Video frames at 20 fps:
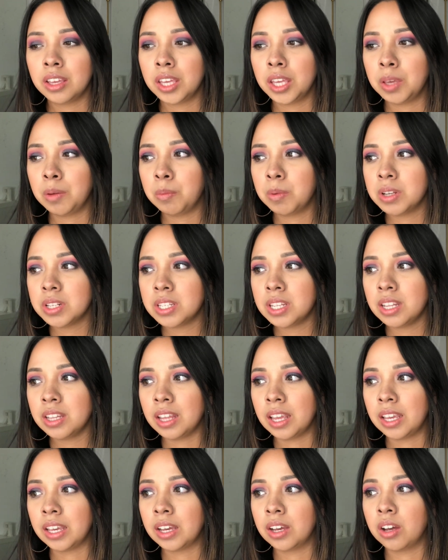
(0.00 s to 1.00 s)
it wasn't
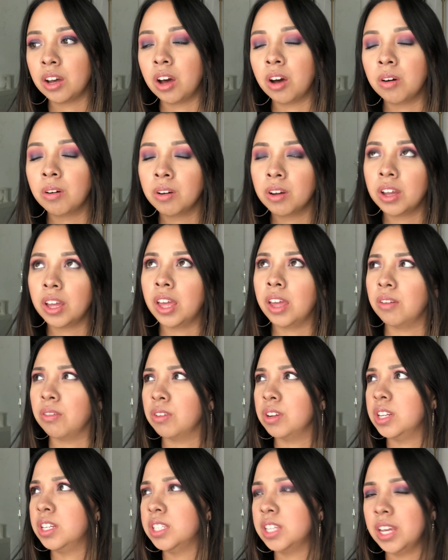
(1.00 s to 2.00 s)
like, oh,
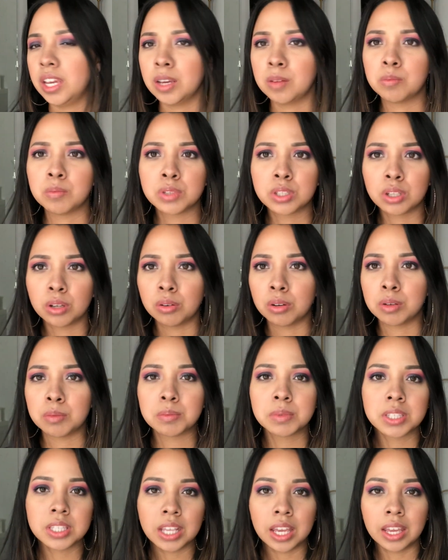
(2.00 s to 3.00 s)
every day I'm so
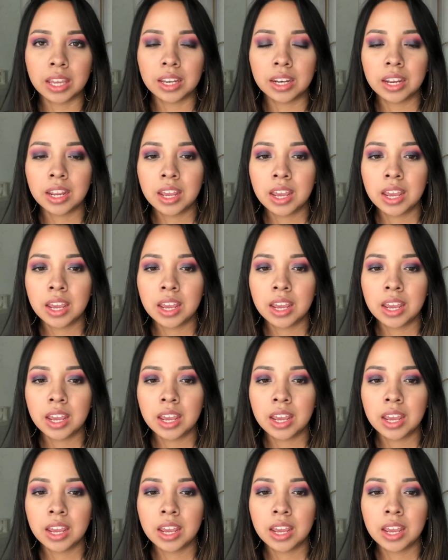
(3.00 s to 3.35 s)
upset.